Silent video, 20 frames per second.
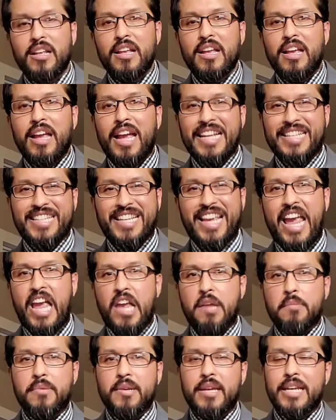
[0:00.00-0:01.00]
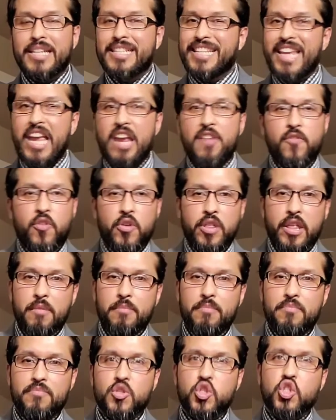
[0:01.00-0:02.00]
it's game. It's game for them.
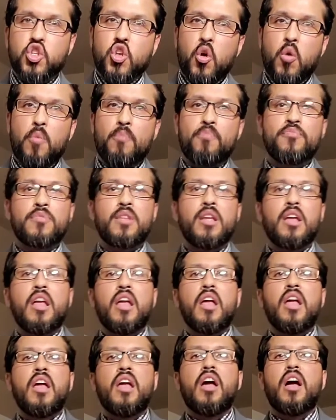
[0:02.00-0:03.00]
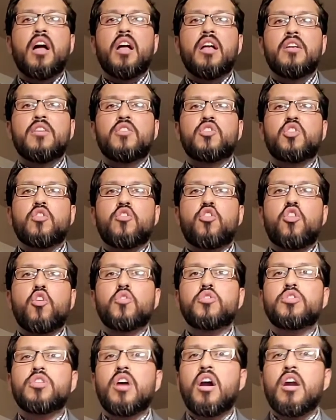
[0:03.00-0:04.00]
So
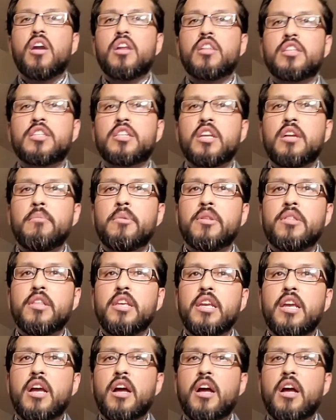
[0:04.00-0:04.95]
those are some of the